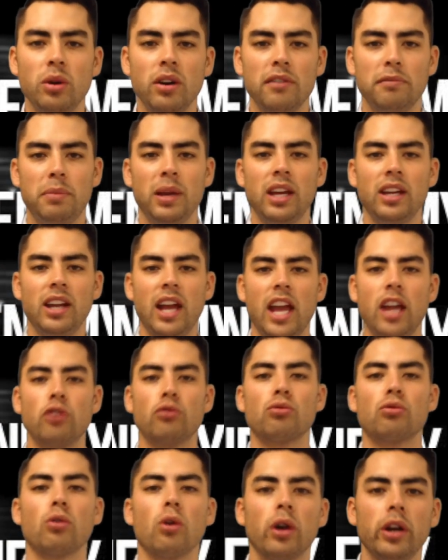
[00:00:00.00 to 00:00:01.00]
have been a
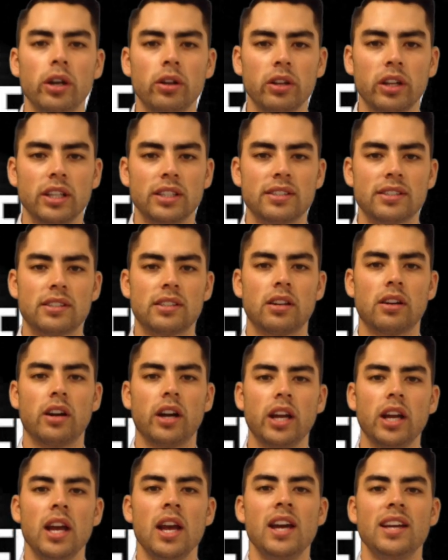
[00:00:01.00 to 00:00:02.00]
royalist,
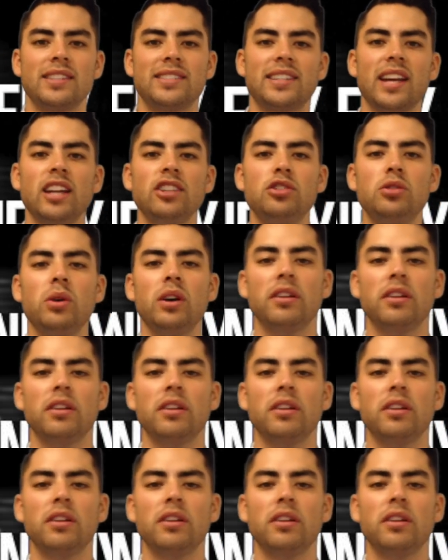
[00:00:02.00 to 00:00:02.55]
said to